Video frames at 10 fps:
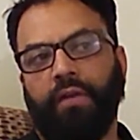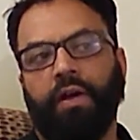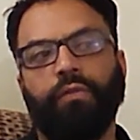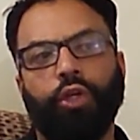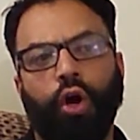
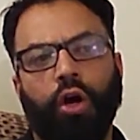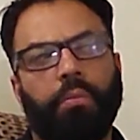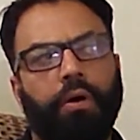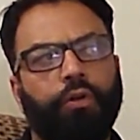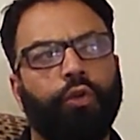When we talk
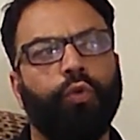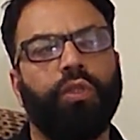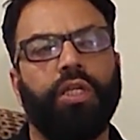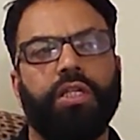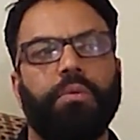about youth,
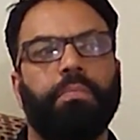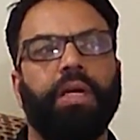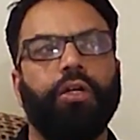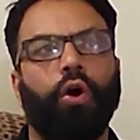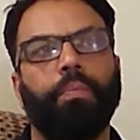it is a
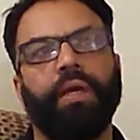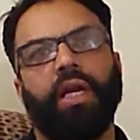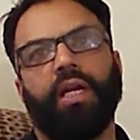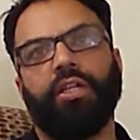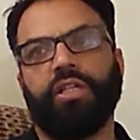big topic,
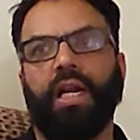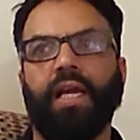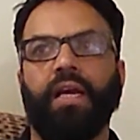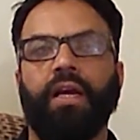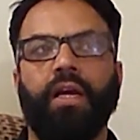and
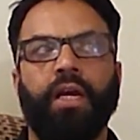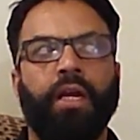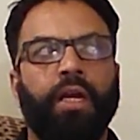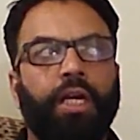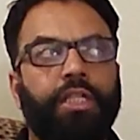
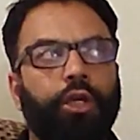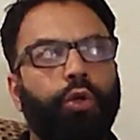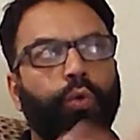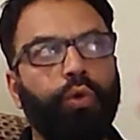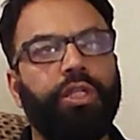it's a
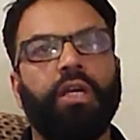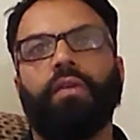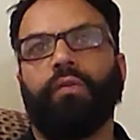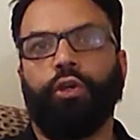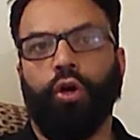huge thing
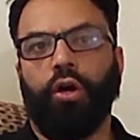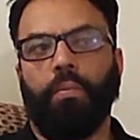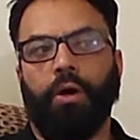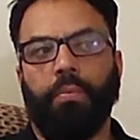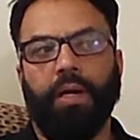when we talk
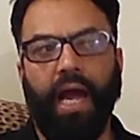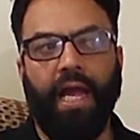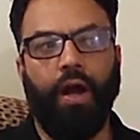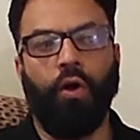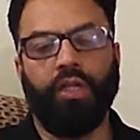about. But
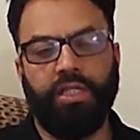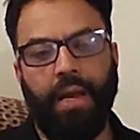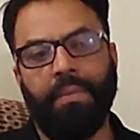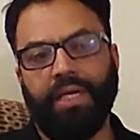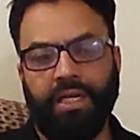I on the
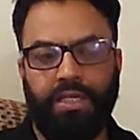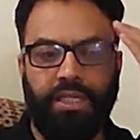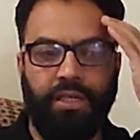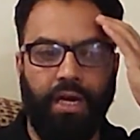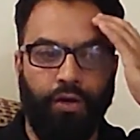
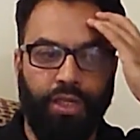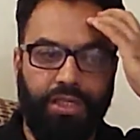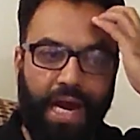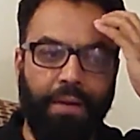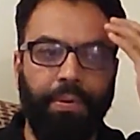simultaneously on the
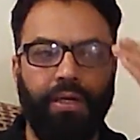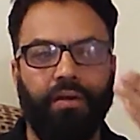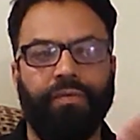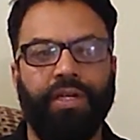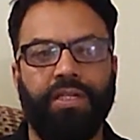sad part
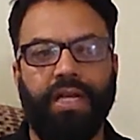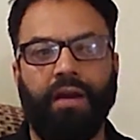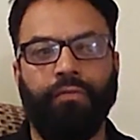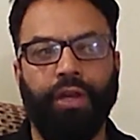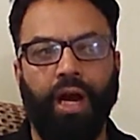of it is
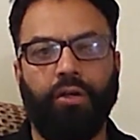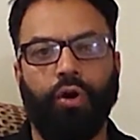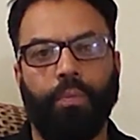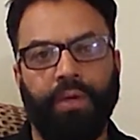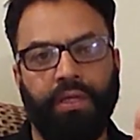that we are
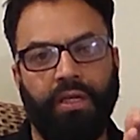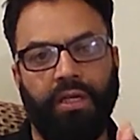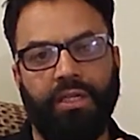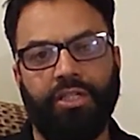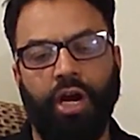topping
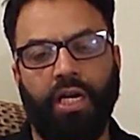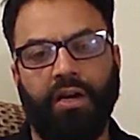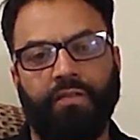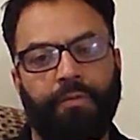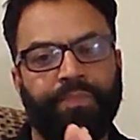the chart
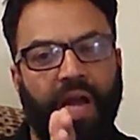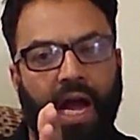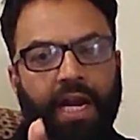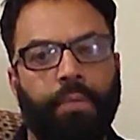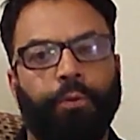of
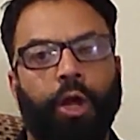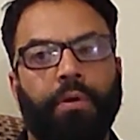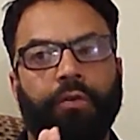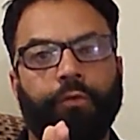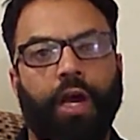
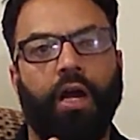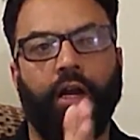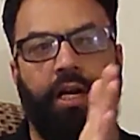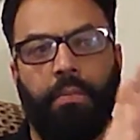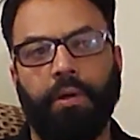unemployment. We are a
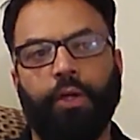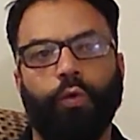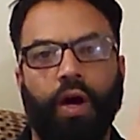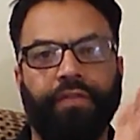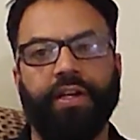number
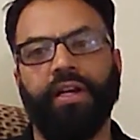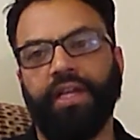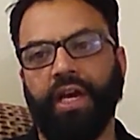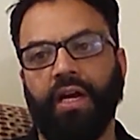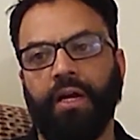2 after
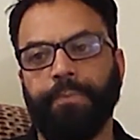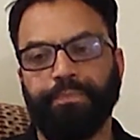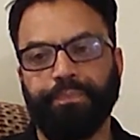Haryana.